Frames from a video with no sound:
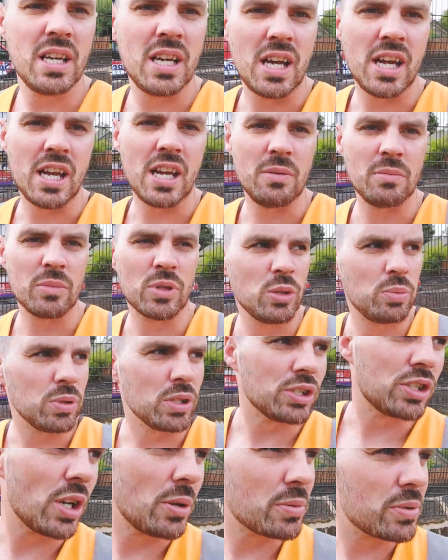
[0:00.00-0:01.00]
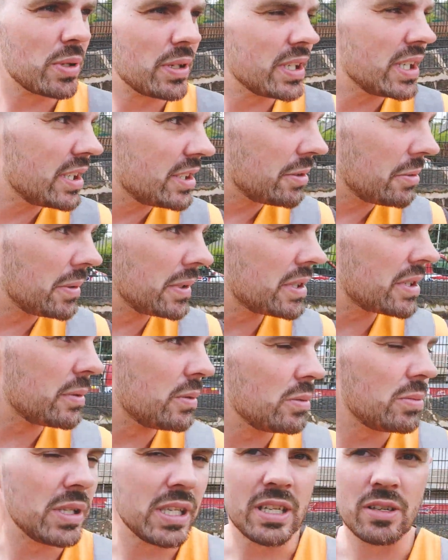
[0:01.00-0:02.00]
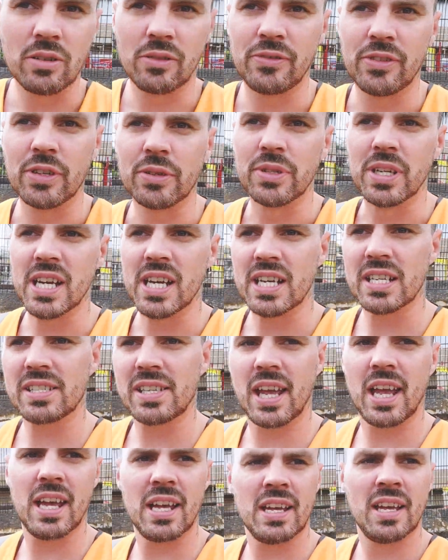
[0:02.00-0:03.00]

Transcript: A um, couple of jobs what need doing, so we'll be here a few days.